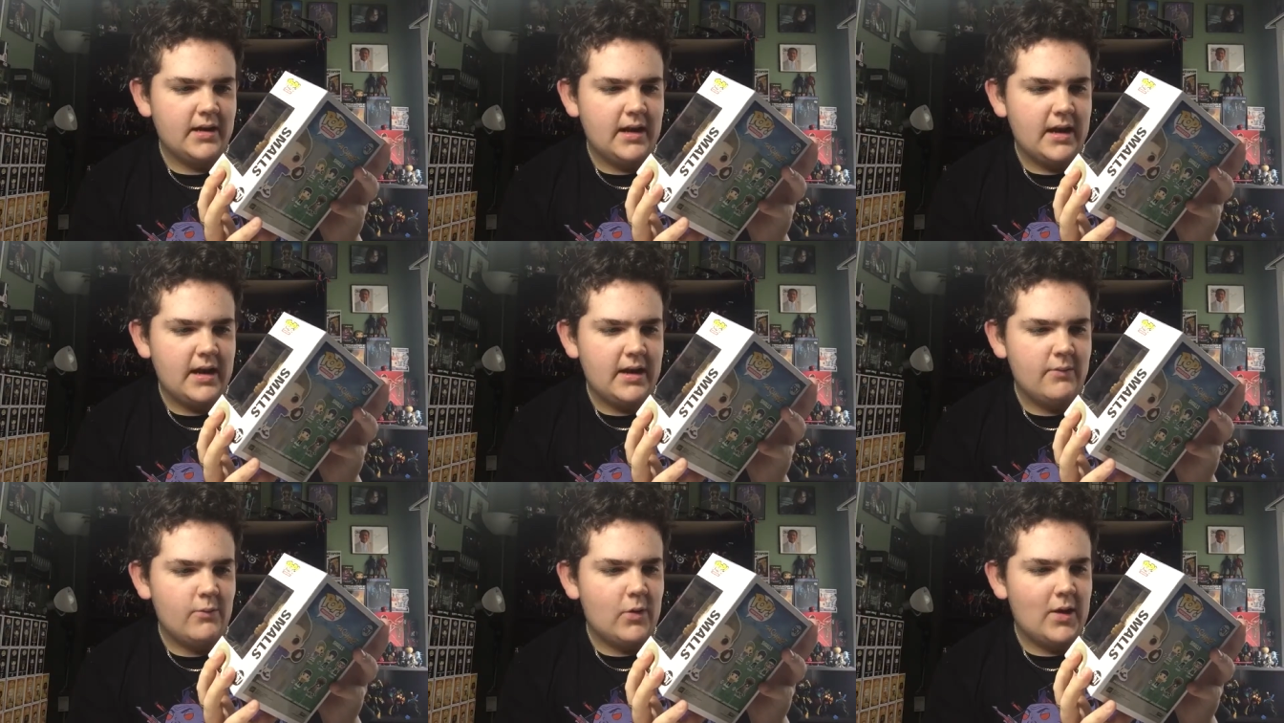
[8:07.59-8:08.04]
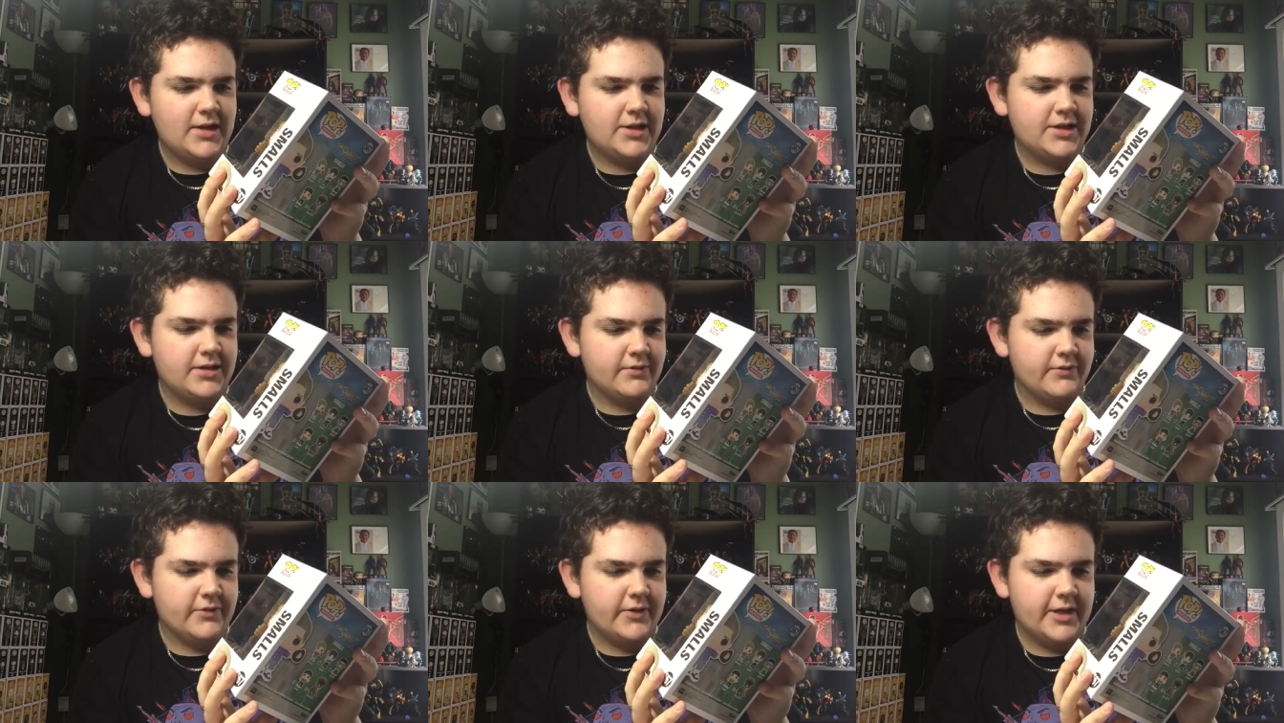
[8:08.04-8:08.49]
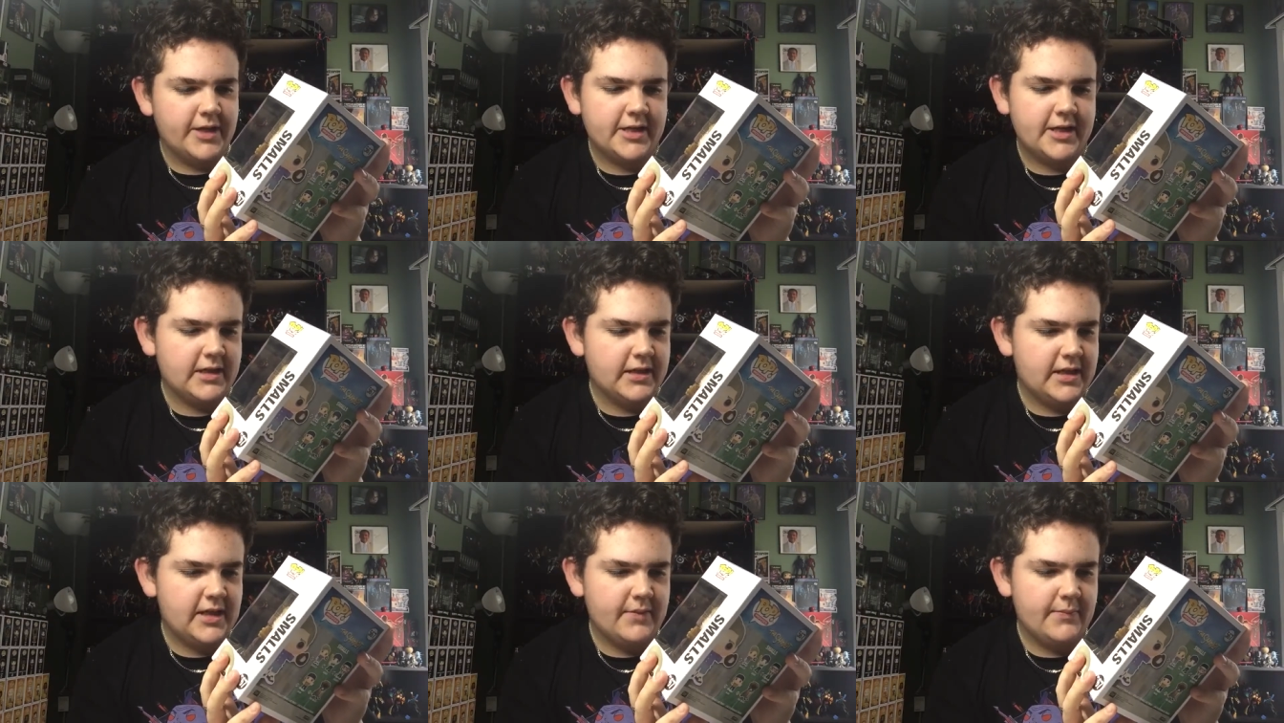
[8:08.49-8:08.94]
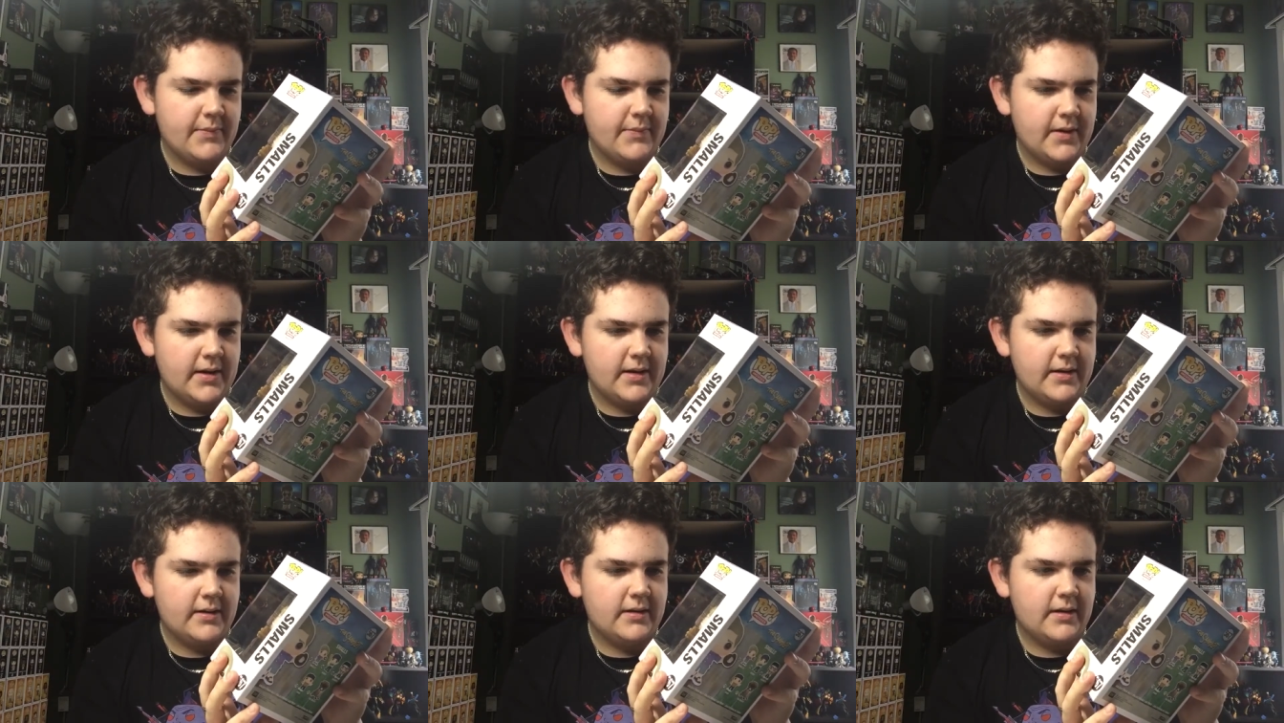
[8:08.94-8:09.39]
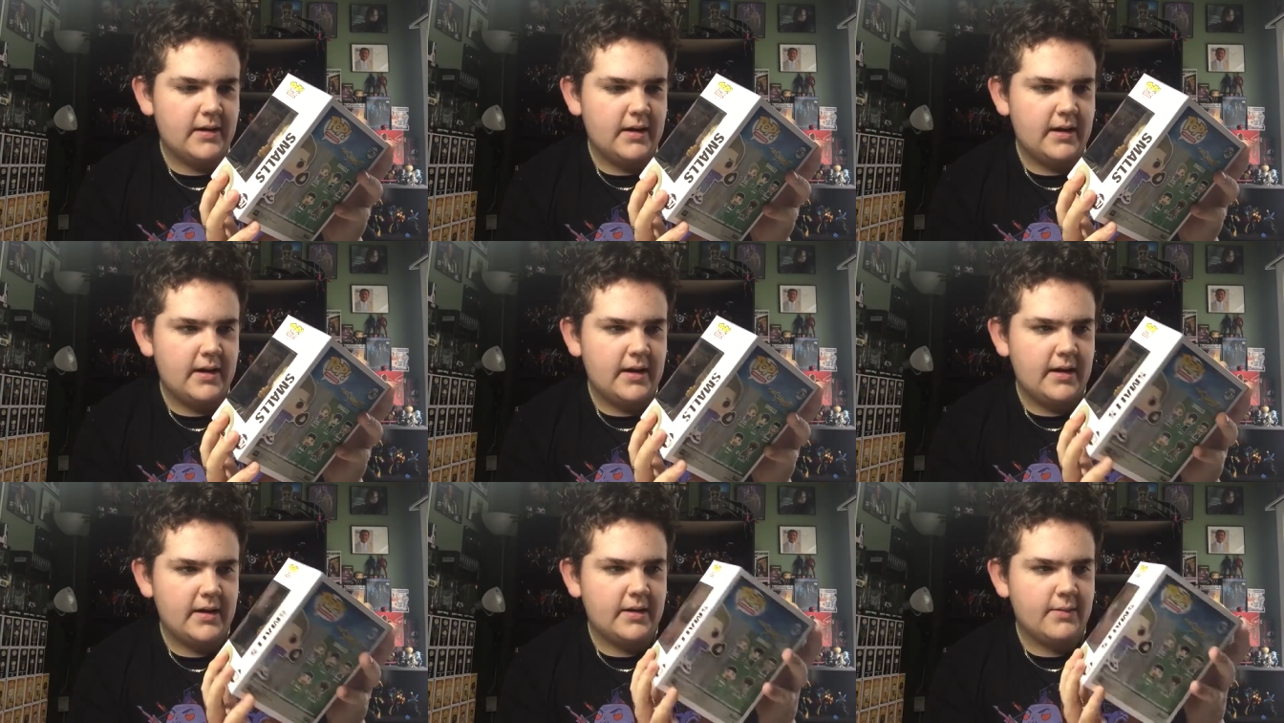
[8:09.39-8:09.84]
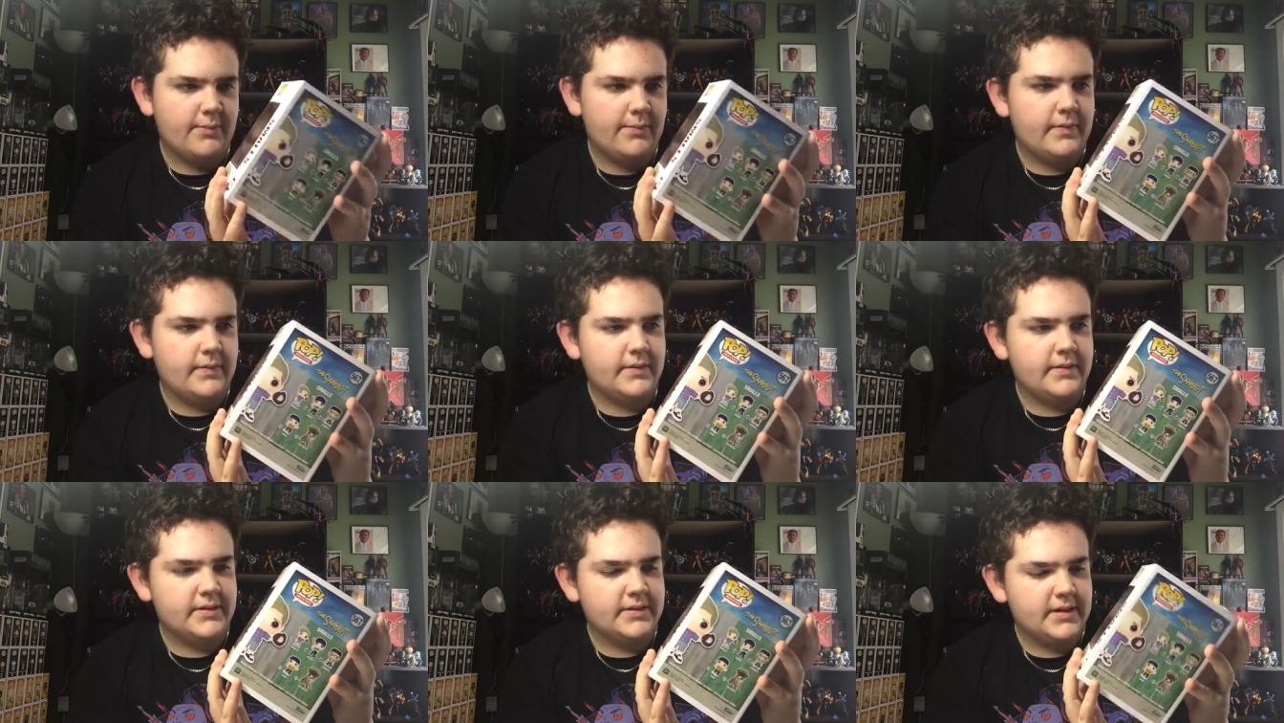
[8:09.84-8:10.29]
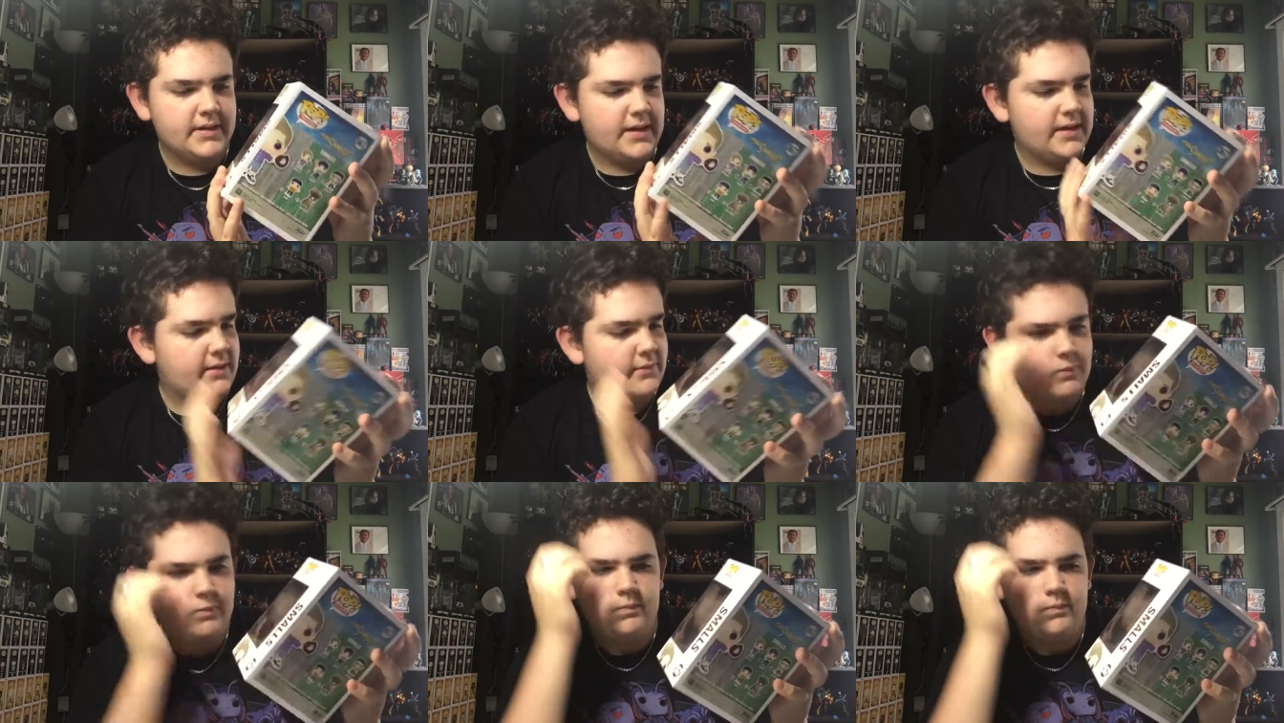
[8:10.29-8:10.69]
I watched it recently, but I comp- it's like